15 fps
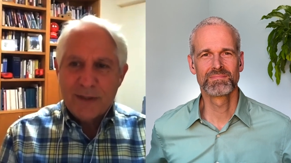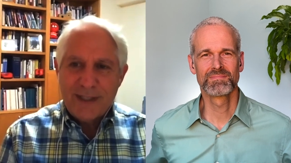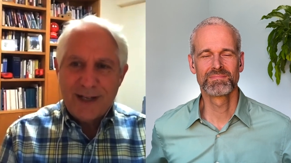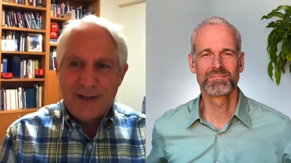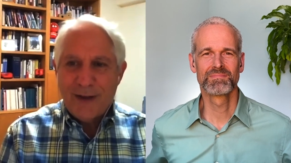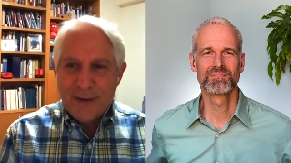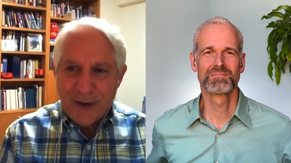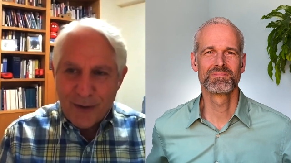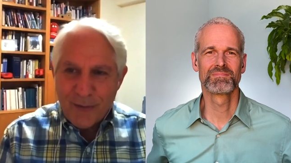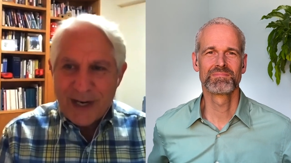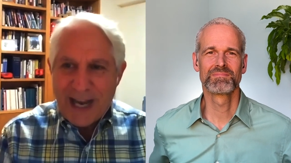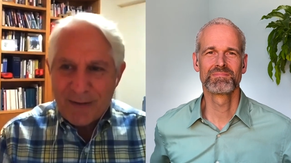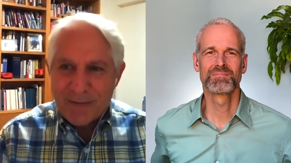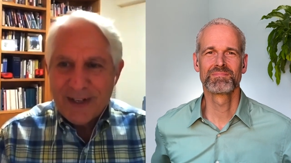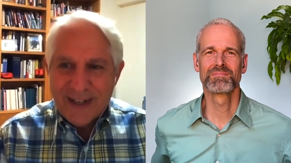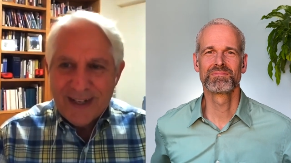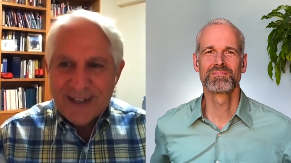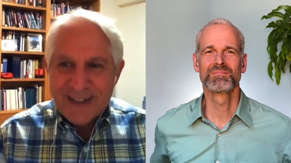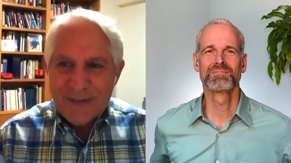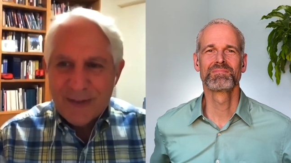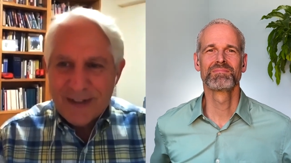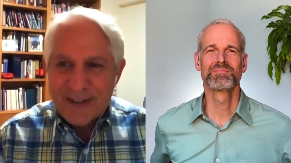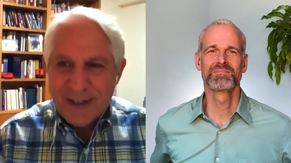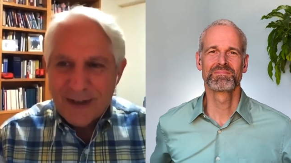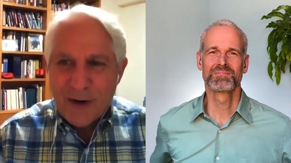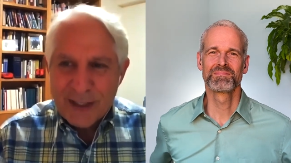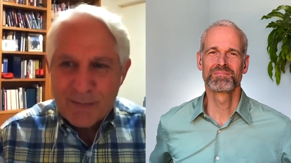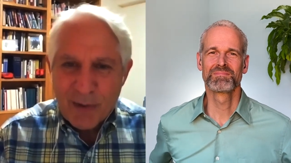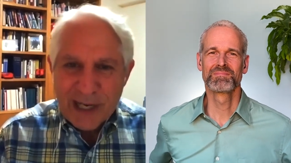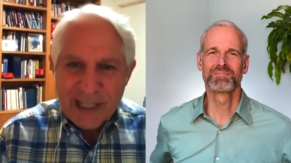Speaker 1: said, no, you can always
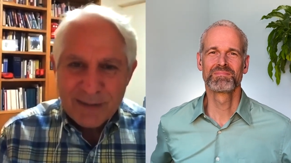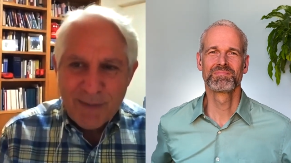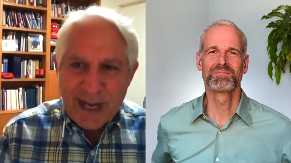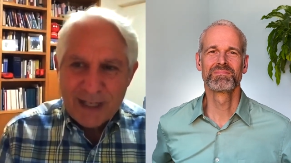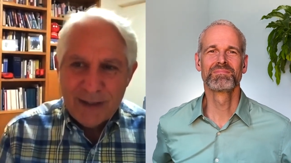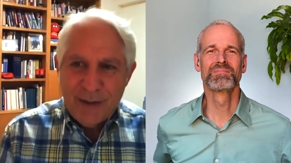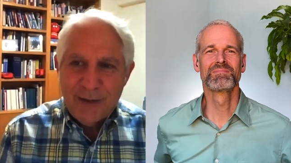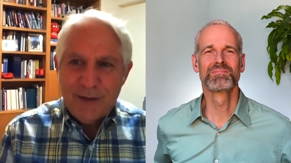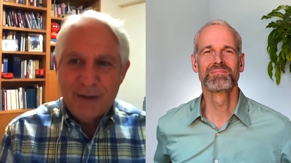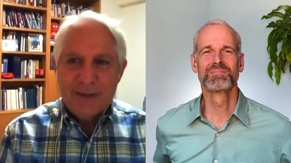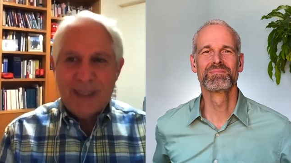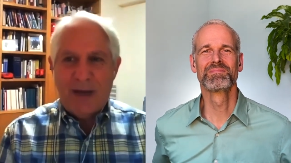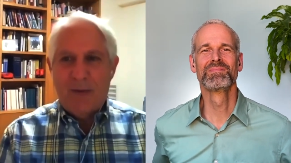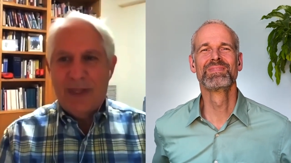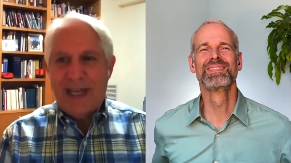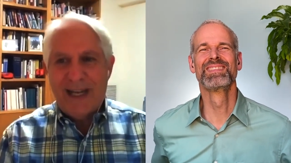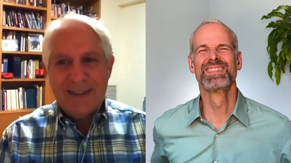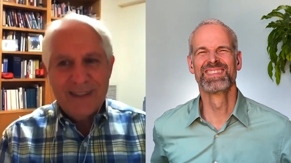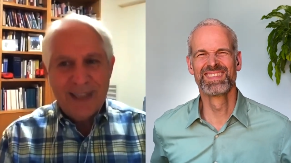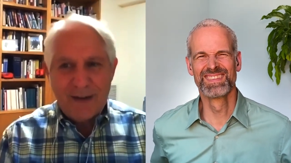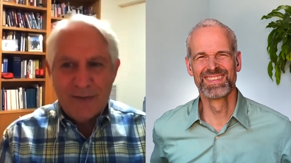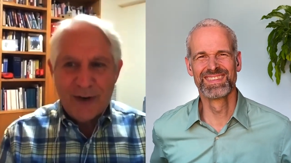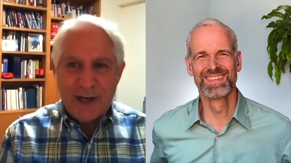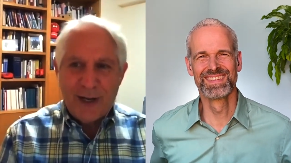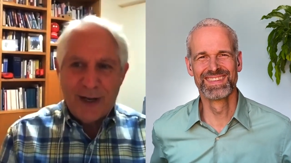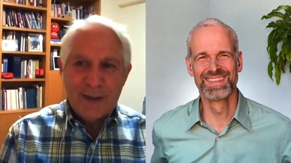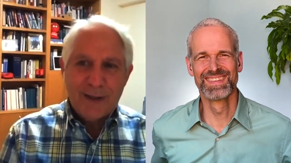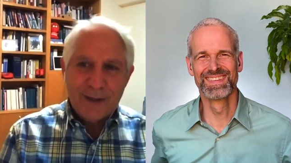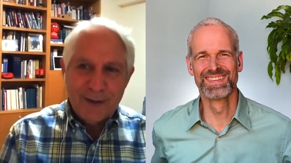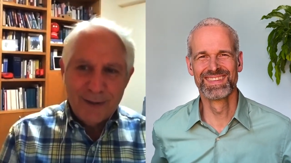bring us bad news. You'd say, well, that's not very
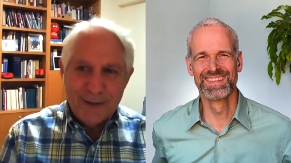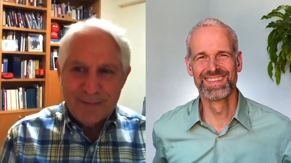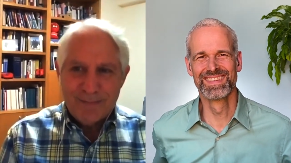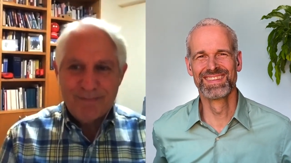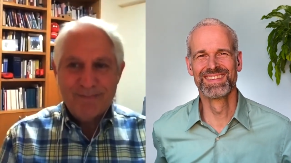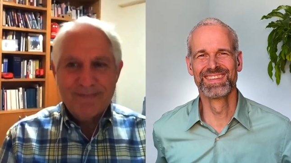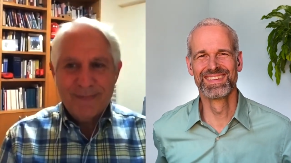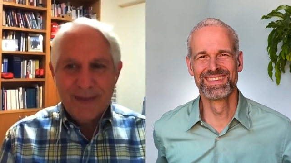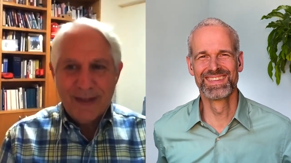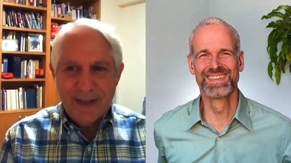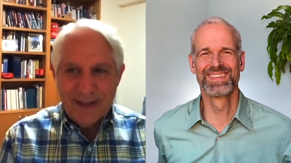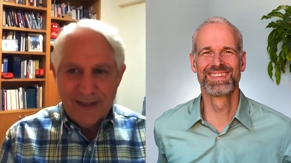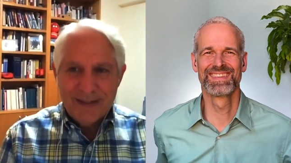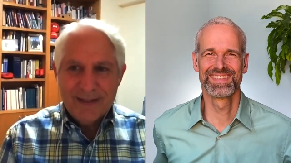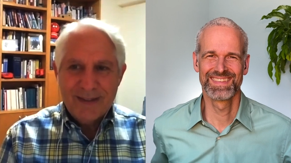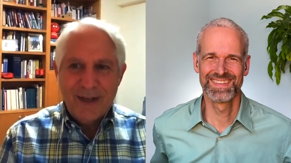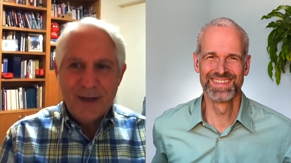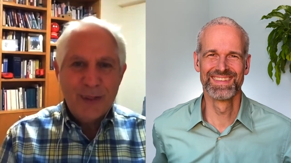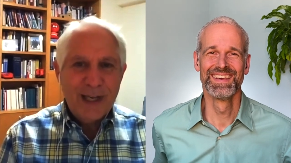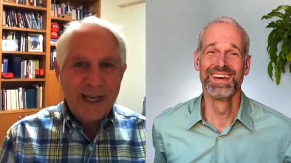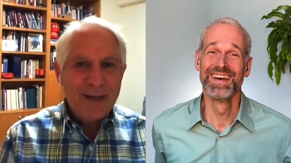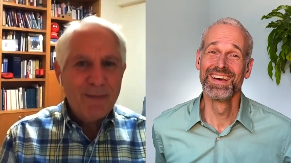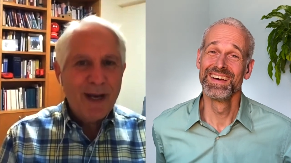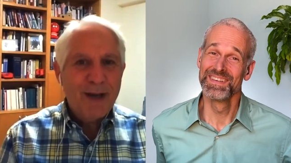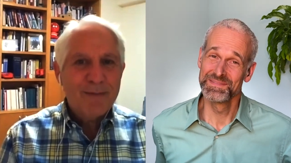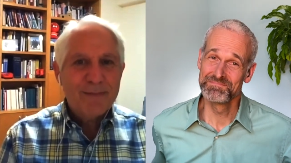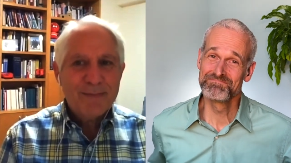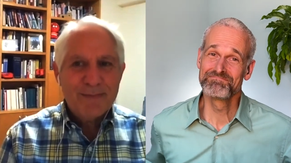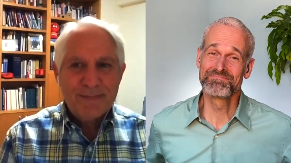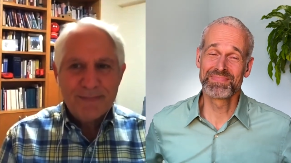ethical. Something to think about.
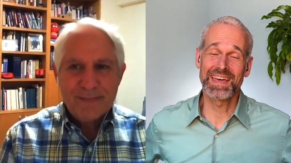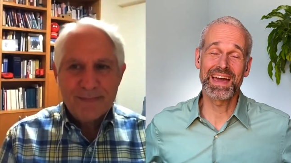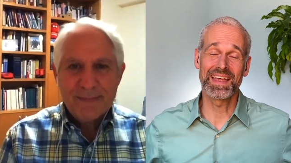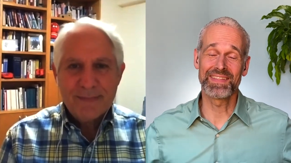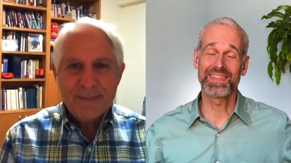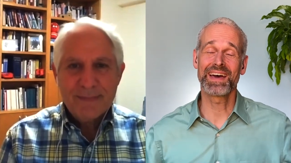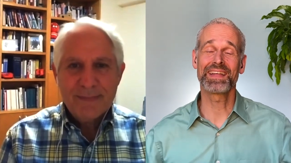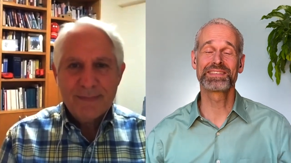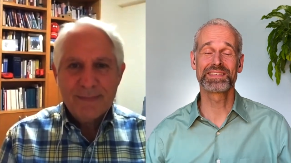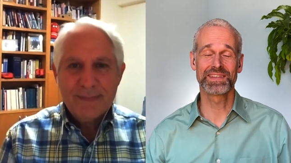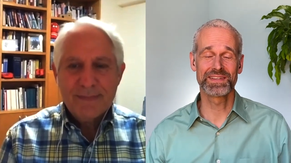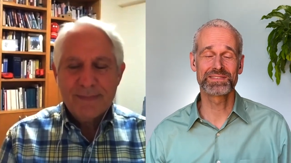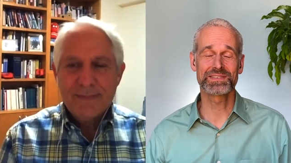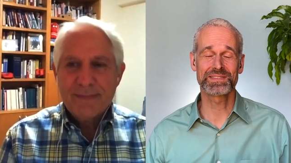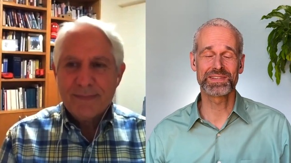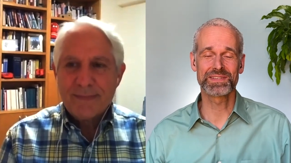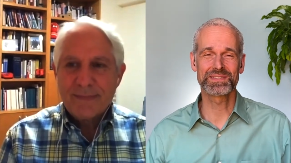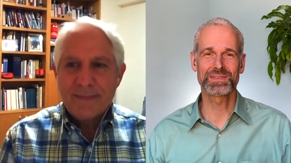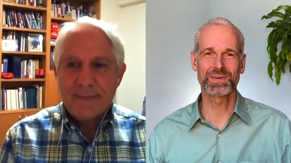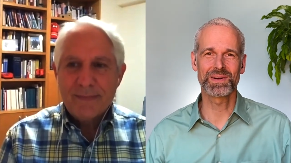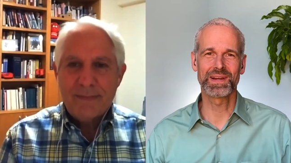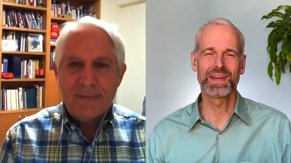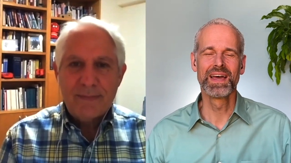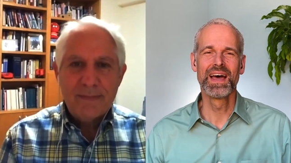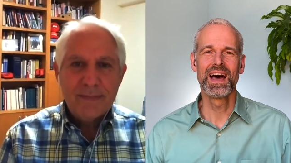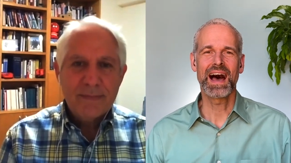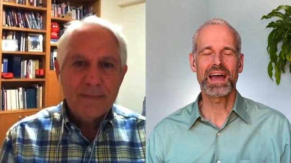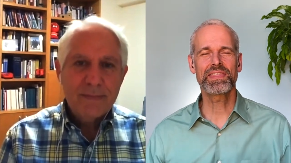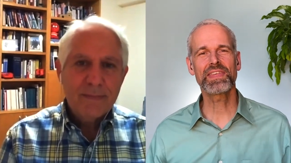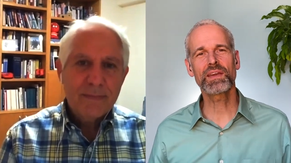
Speaker 2: That's an interesting story. I
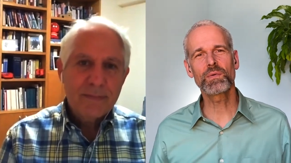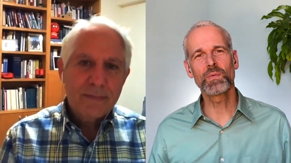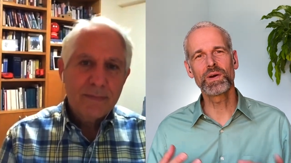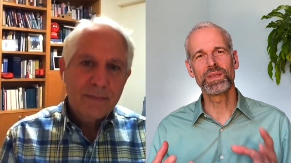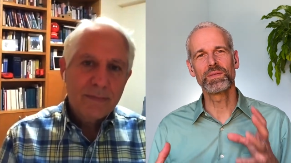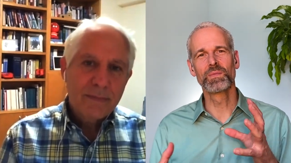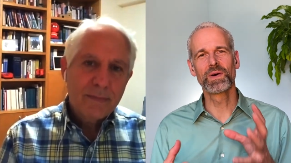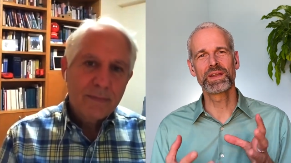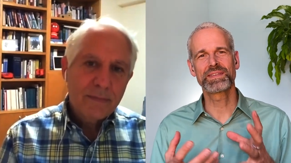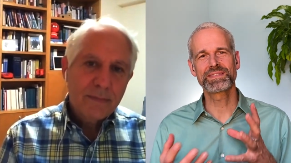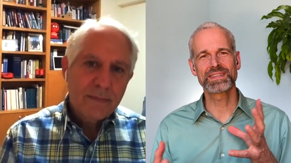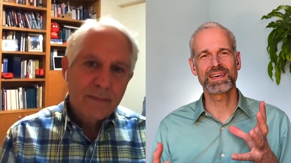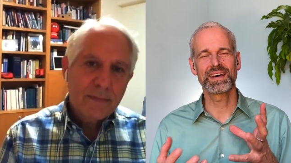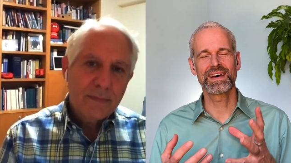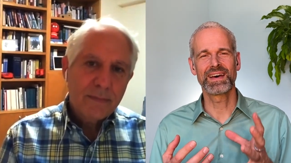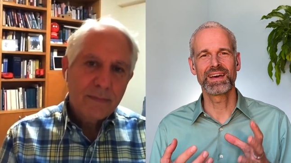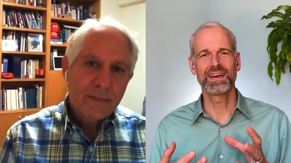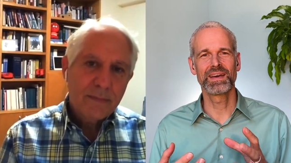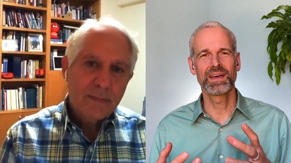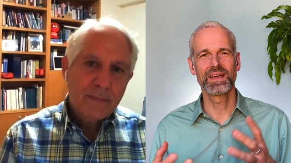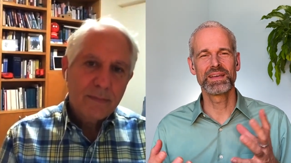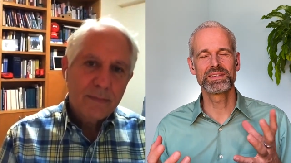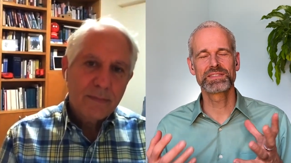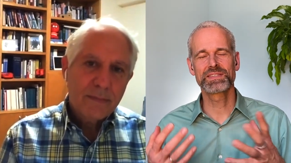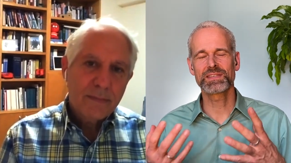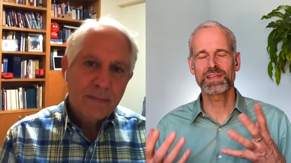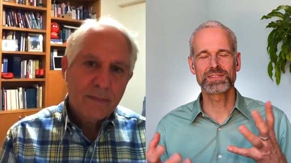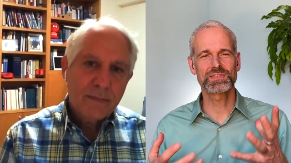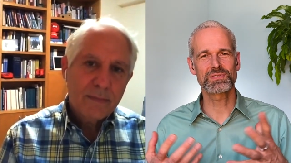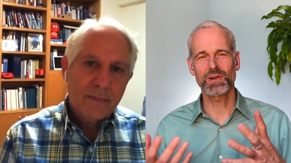think what is a
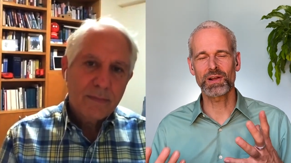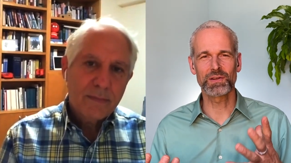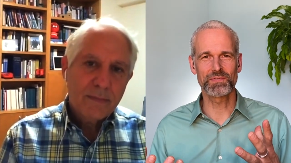struggle